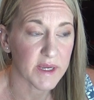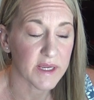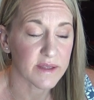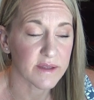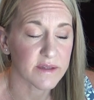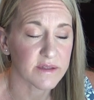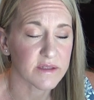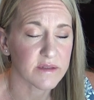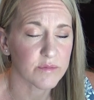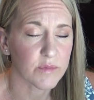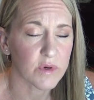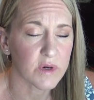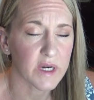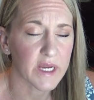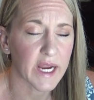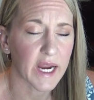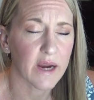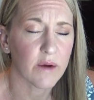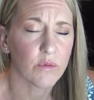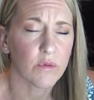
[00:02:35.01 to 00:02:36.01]
And this
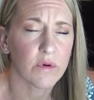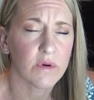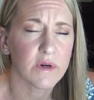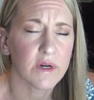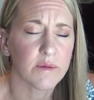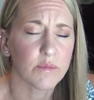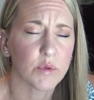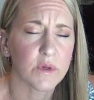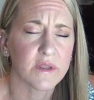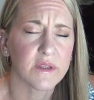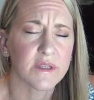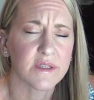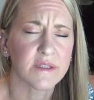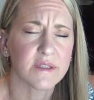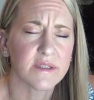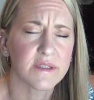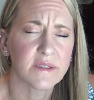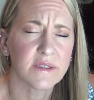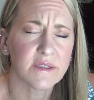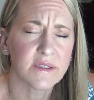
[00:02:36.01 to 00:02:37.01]
morning I woke up with
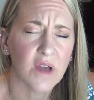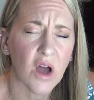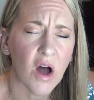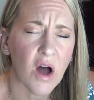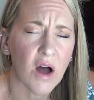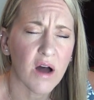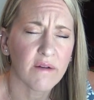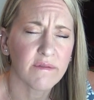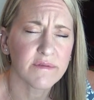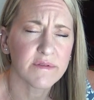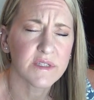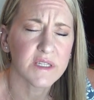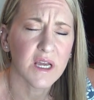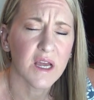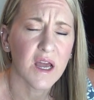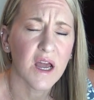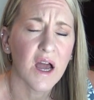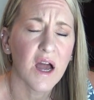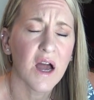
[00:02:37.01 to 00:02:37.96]
this soft,